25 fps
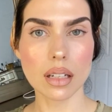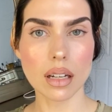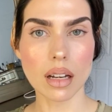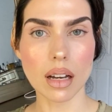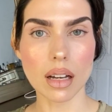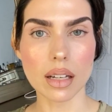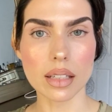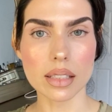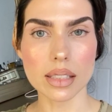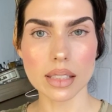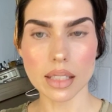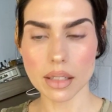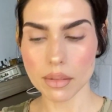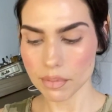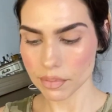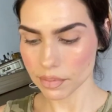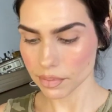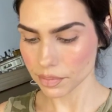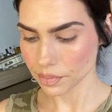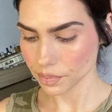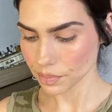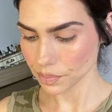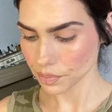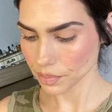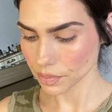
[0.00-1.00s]
Awesome.
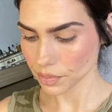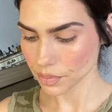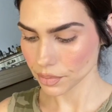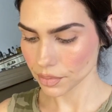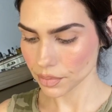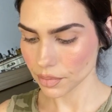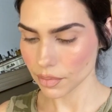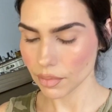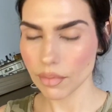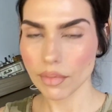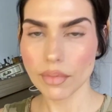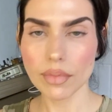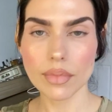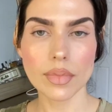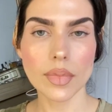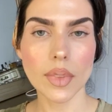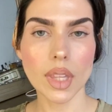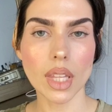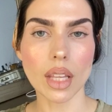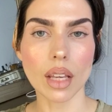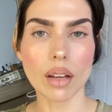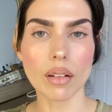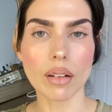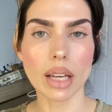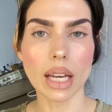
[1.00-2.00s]

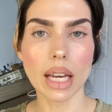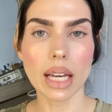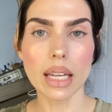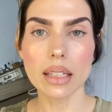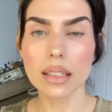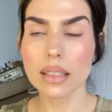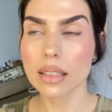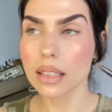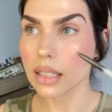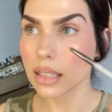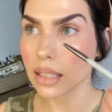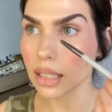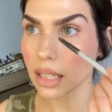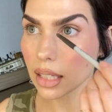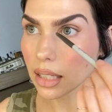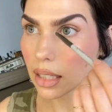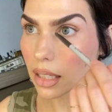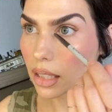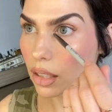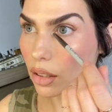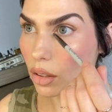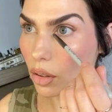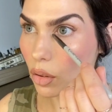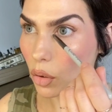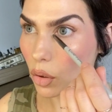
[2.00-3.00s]
Okay, and then
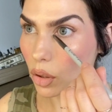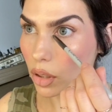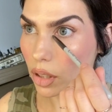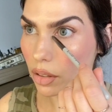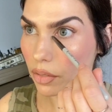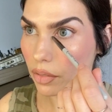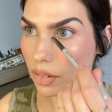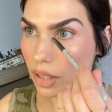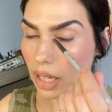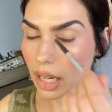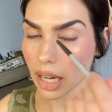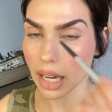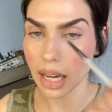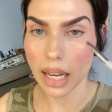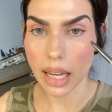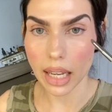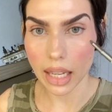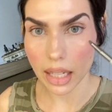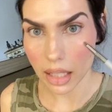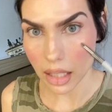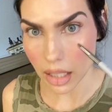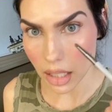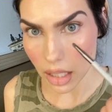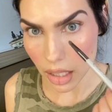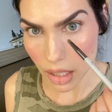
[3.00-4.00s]
inner corner of the eye.
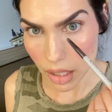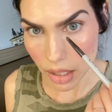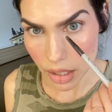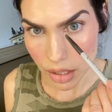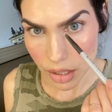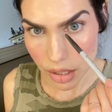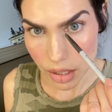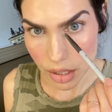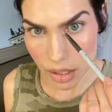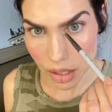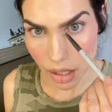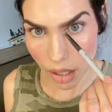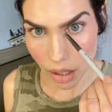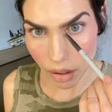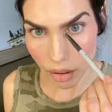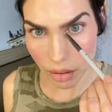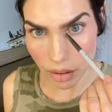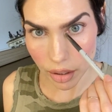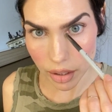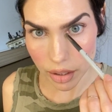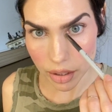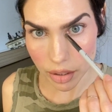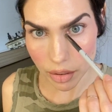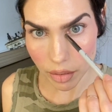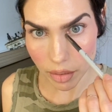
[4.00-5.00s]
So you're
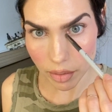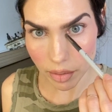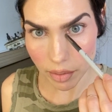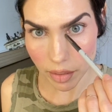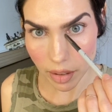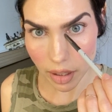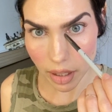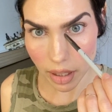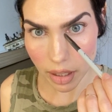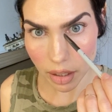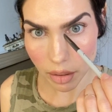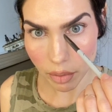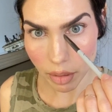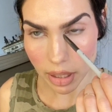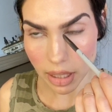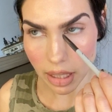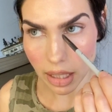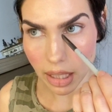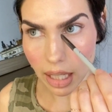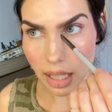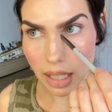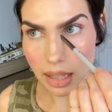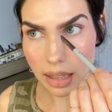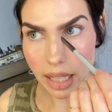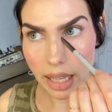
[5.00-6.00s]
just gonna want to
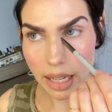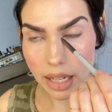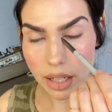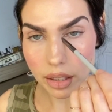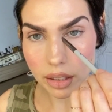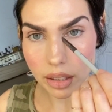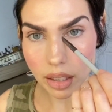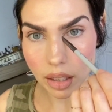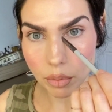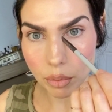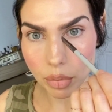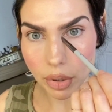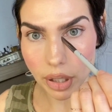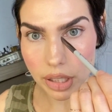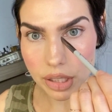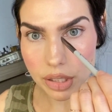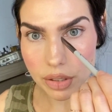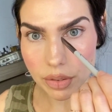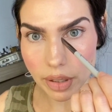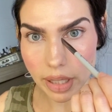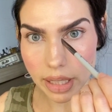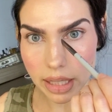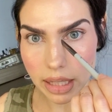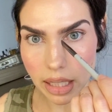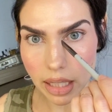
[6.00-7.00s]
like lay your little brush
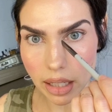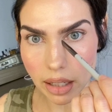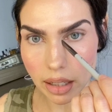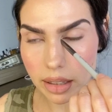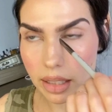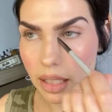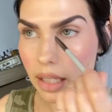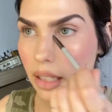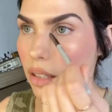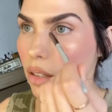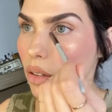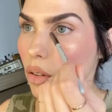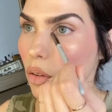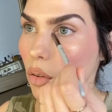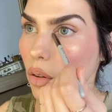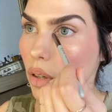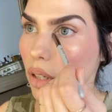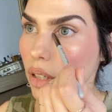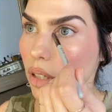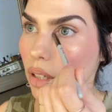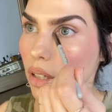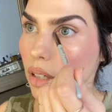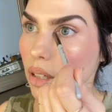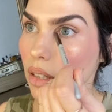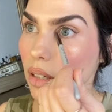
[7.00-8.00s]
right there on the inner
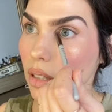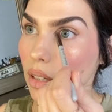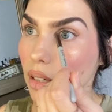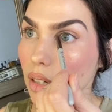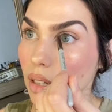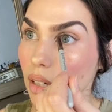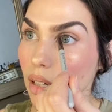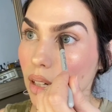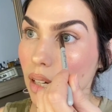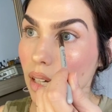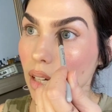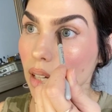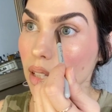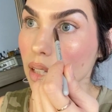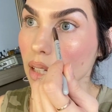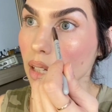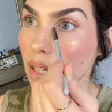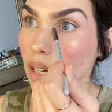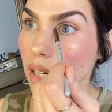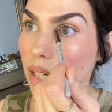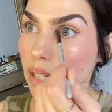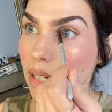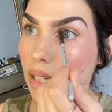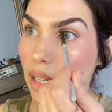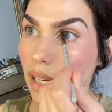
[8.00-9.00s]
corner, and then
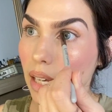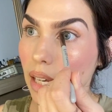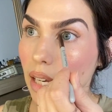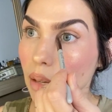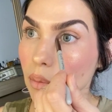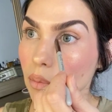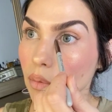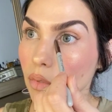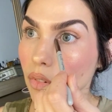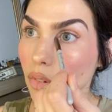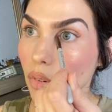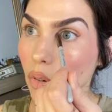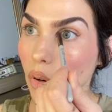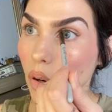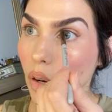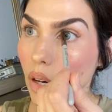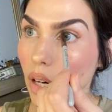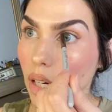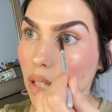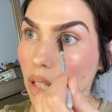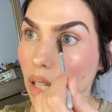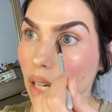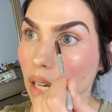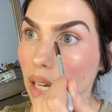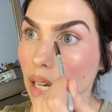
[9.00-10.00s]
kind of aim for
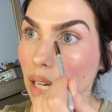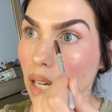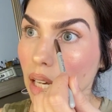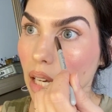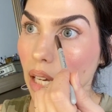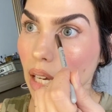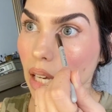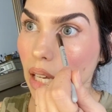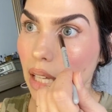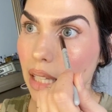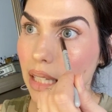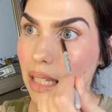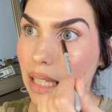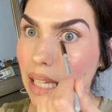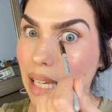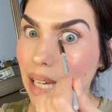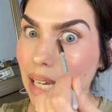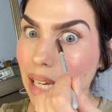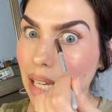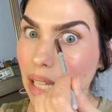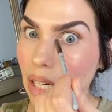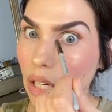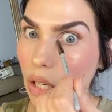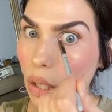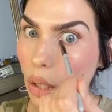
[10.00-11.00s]
like the
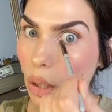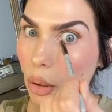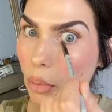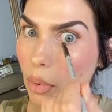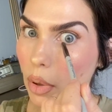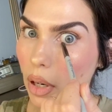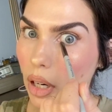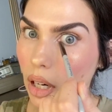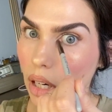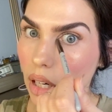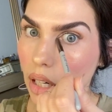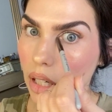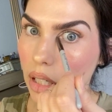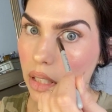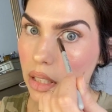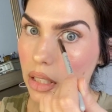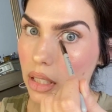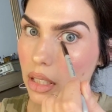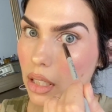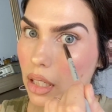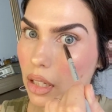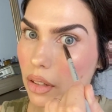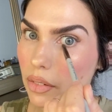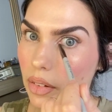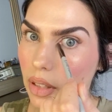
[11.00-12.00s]
inner part
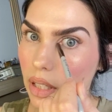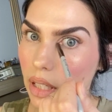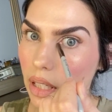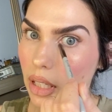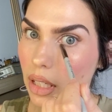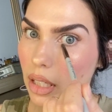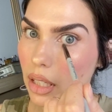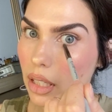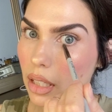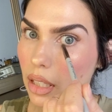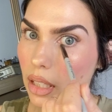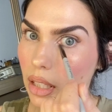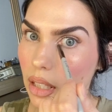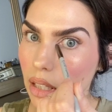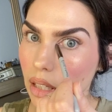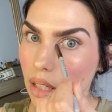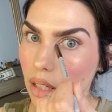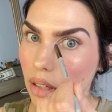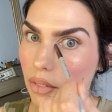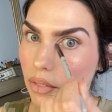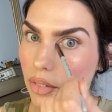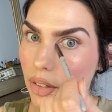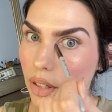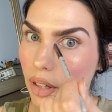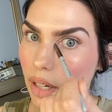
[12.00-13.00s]

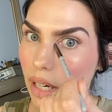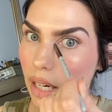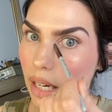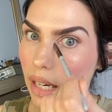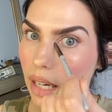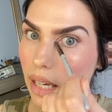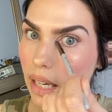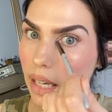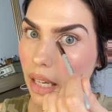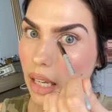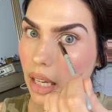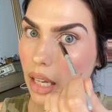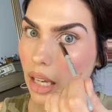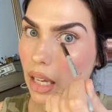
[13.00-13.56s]
of your eye.